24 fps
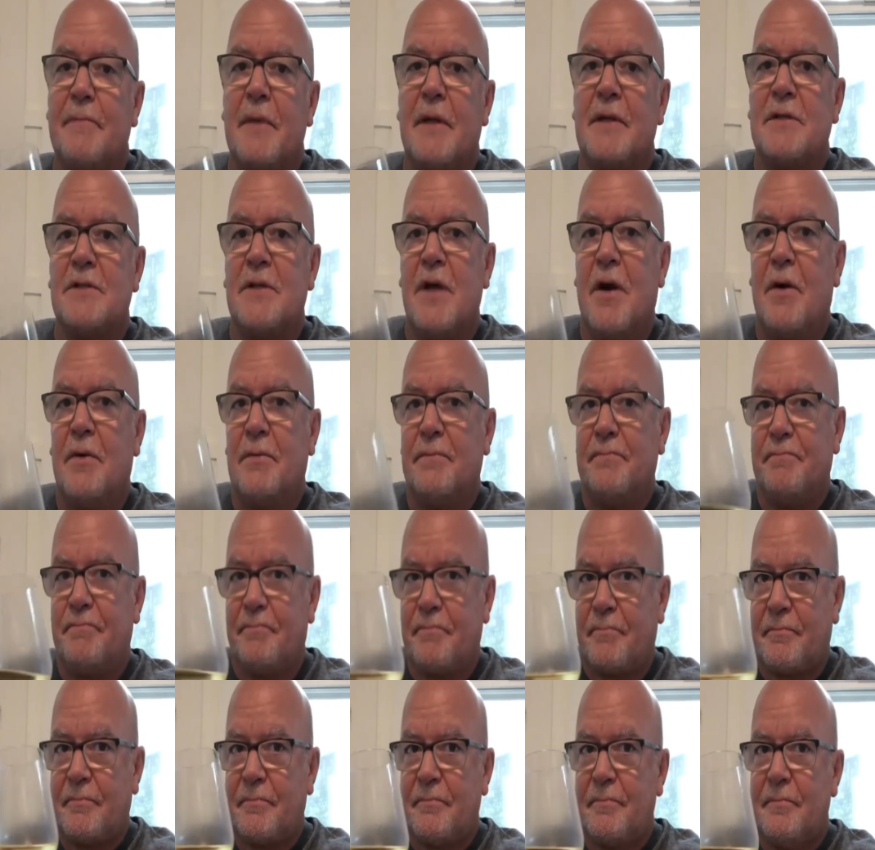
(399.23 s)
So
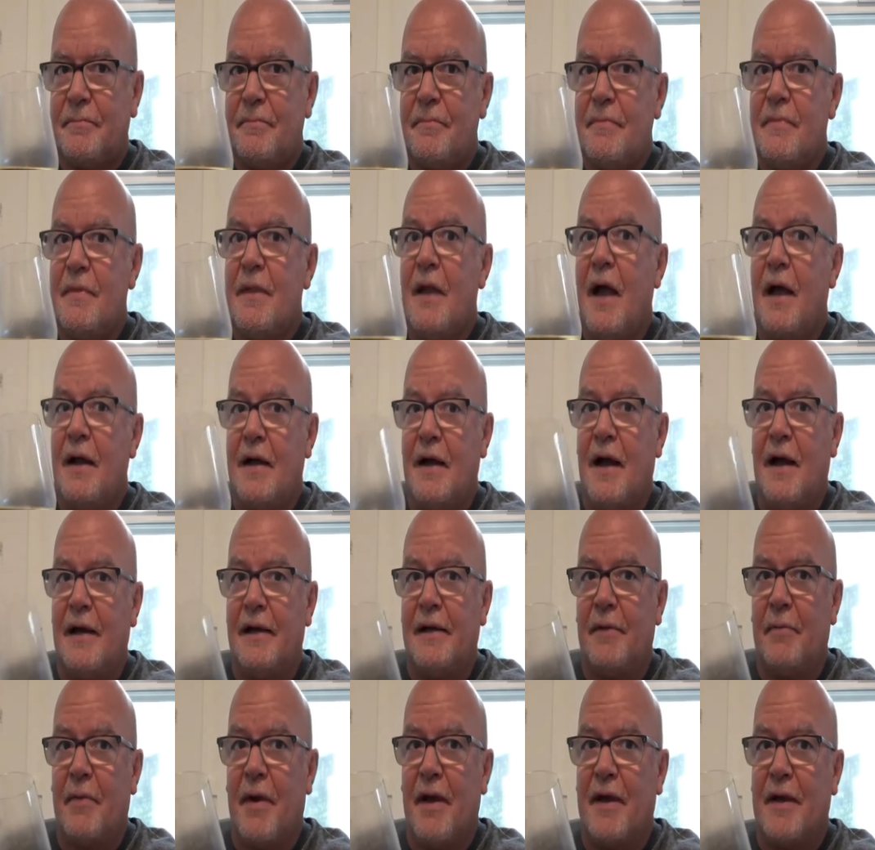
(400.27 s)
I highly
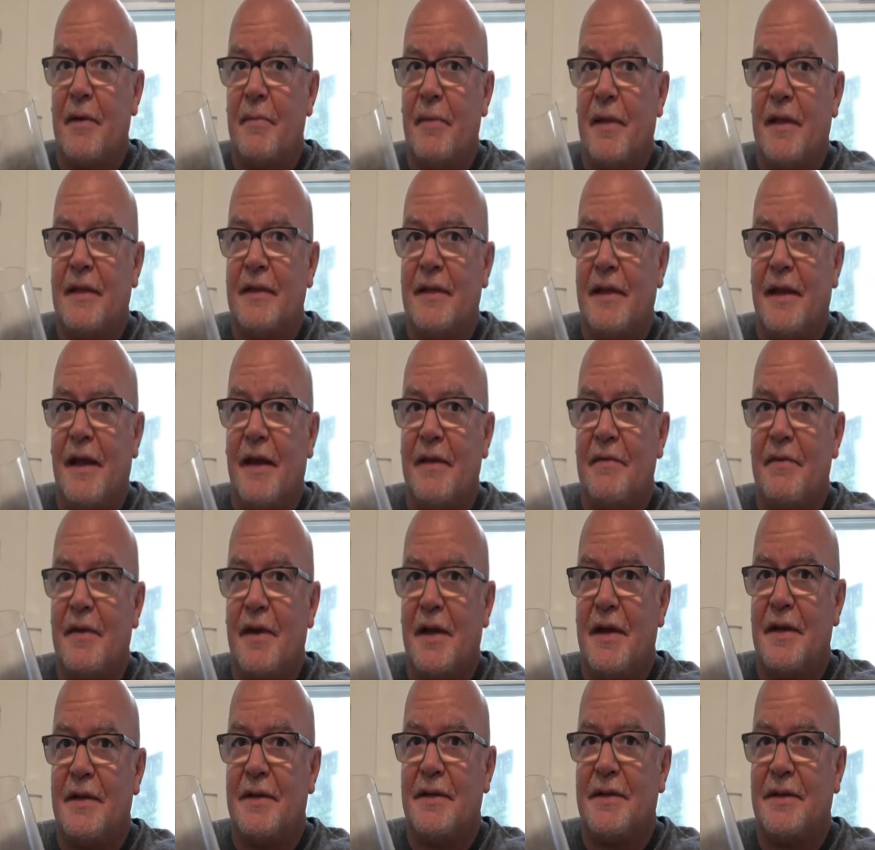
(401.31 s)
recommend the
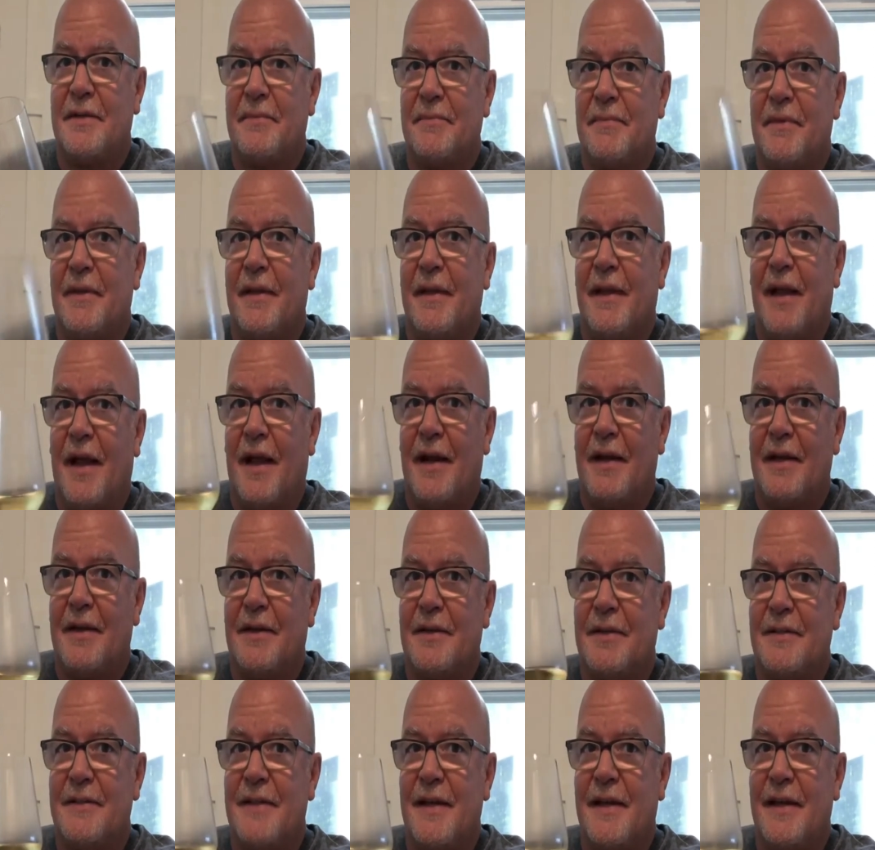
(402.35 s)
Aviator
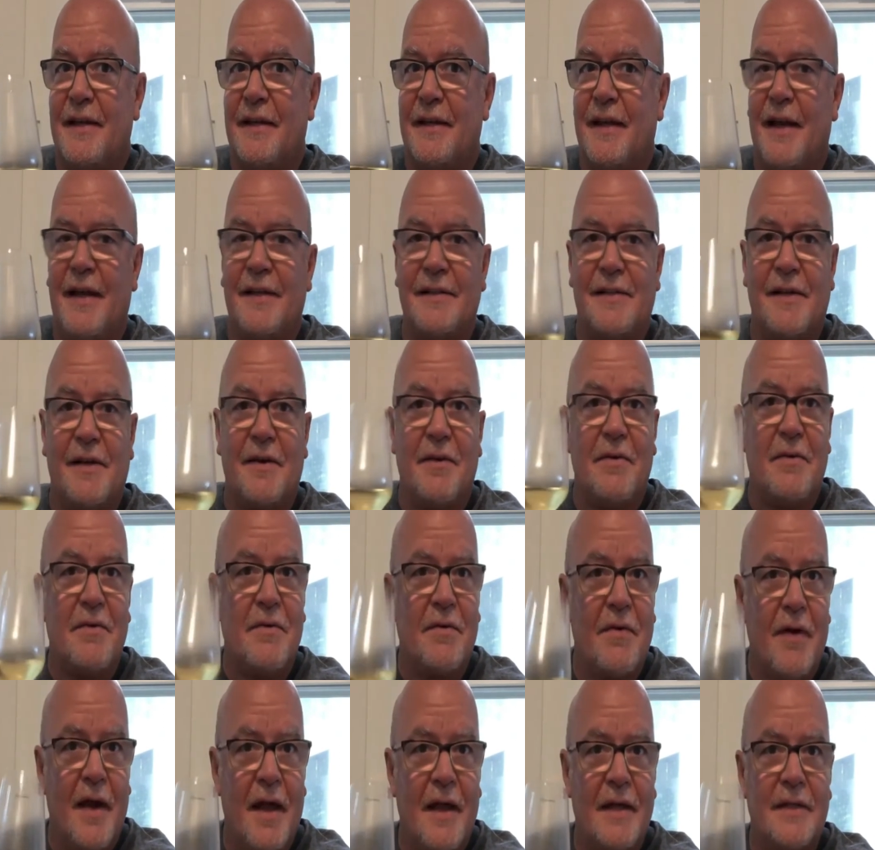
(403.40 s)
Aligoté as a
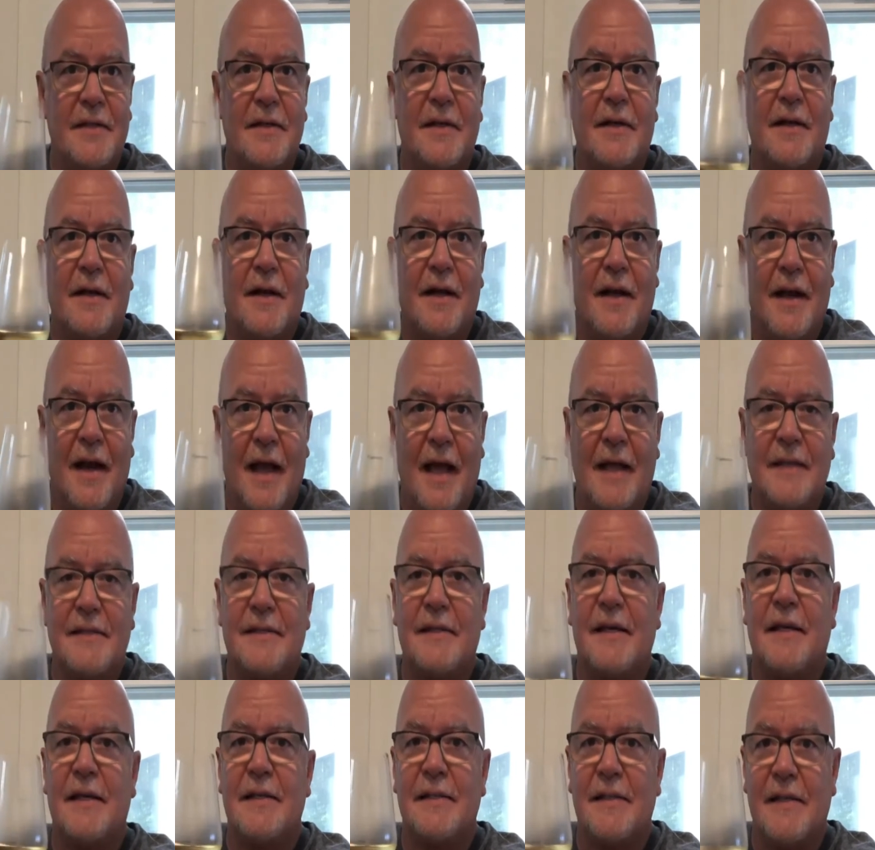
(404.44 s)
great
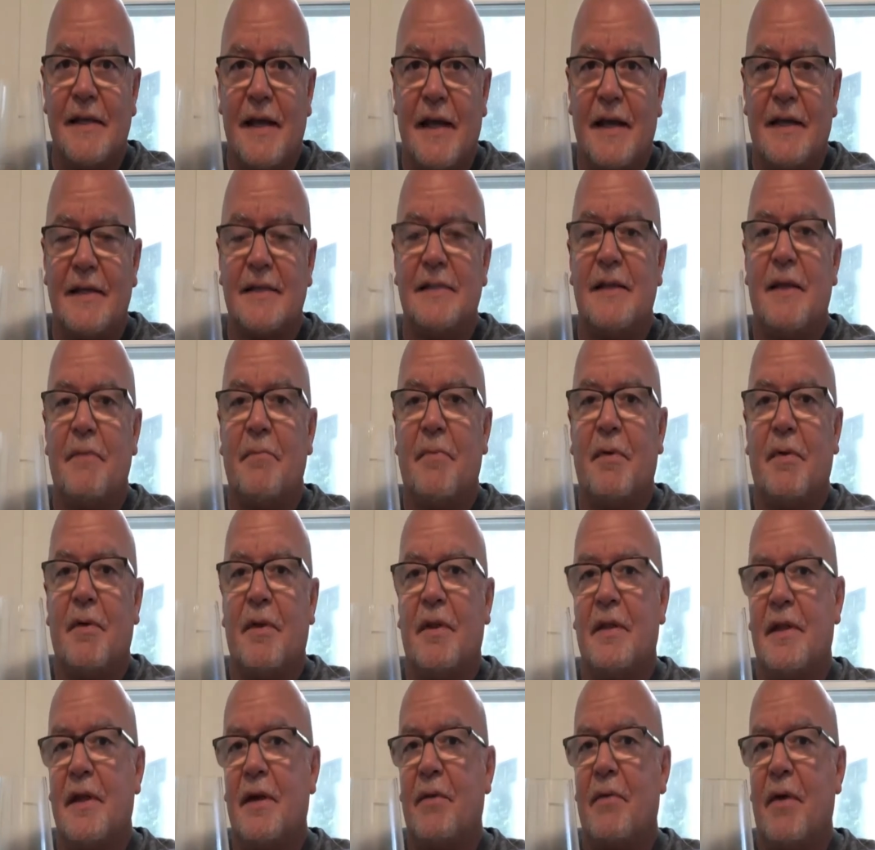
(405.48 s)
classic example
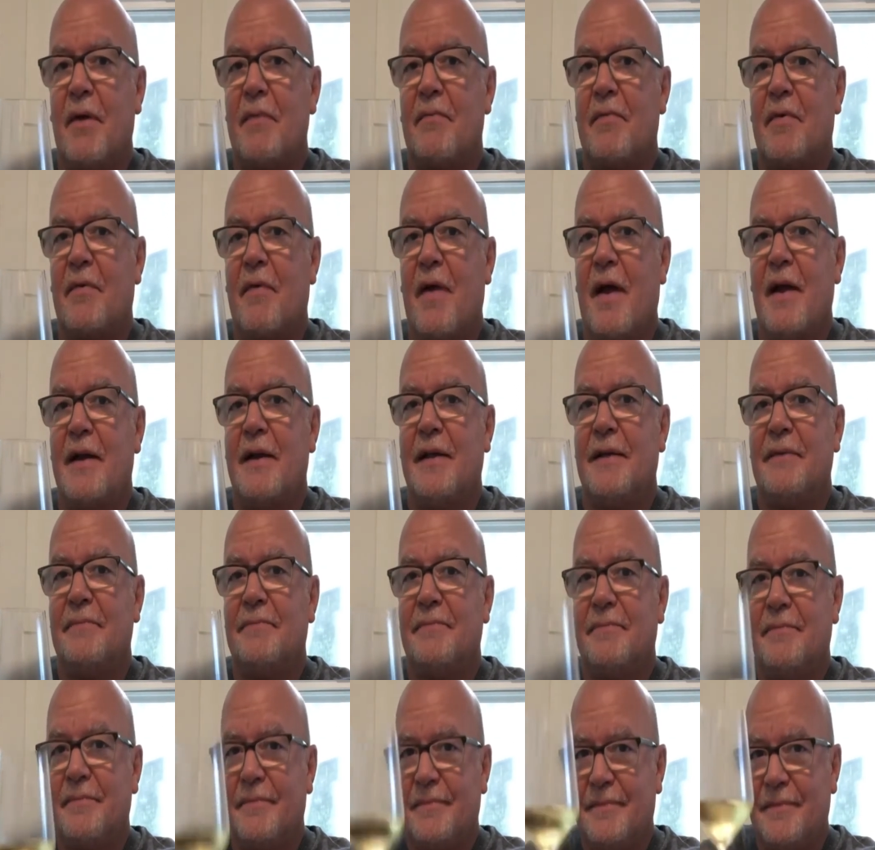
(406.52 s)
of the grape variety.
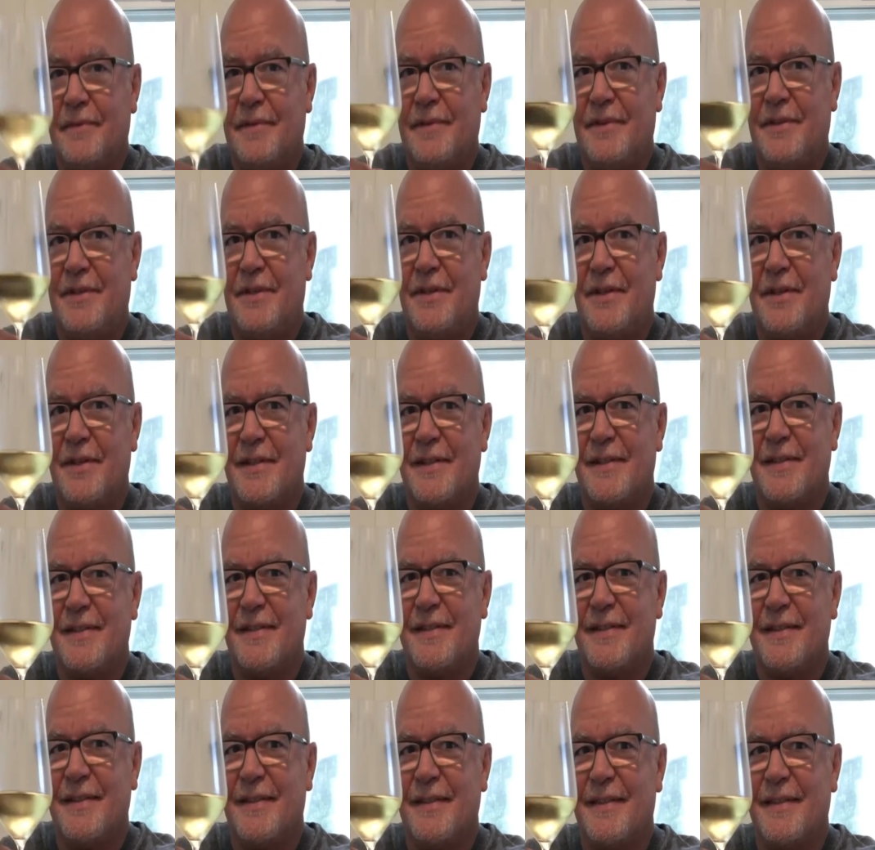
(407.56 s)
Cheers.